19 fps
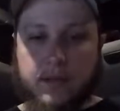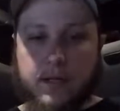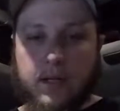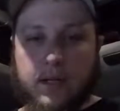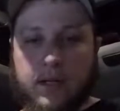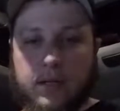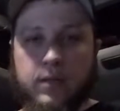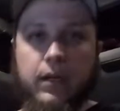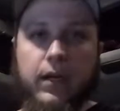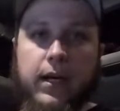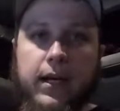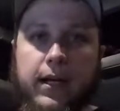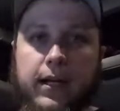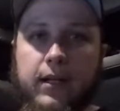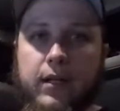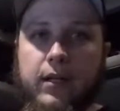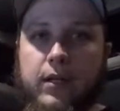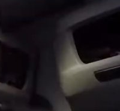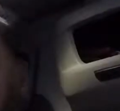All right.
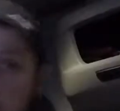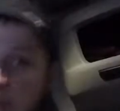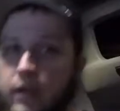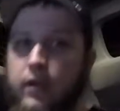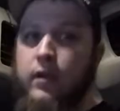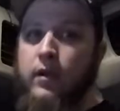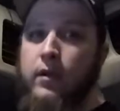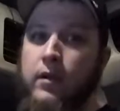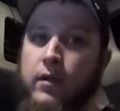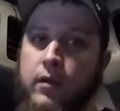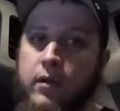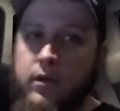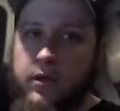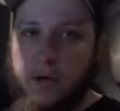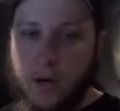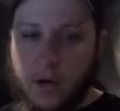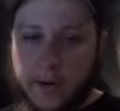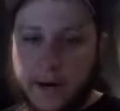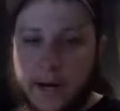
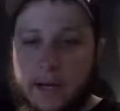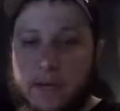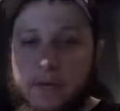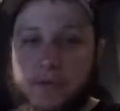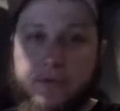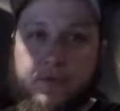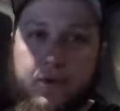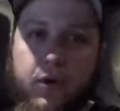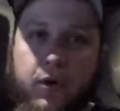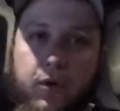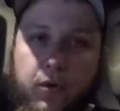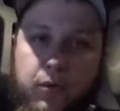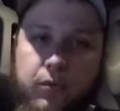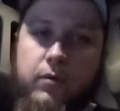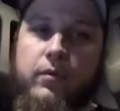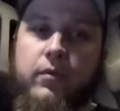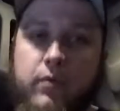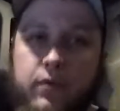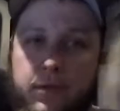Okay, so
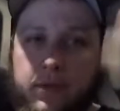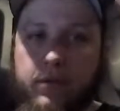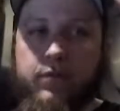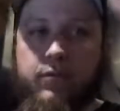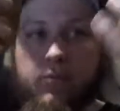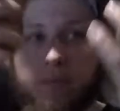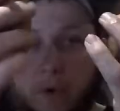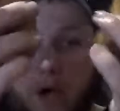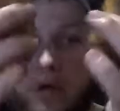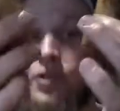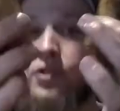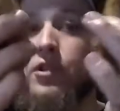wash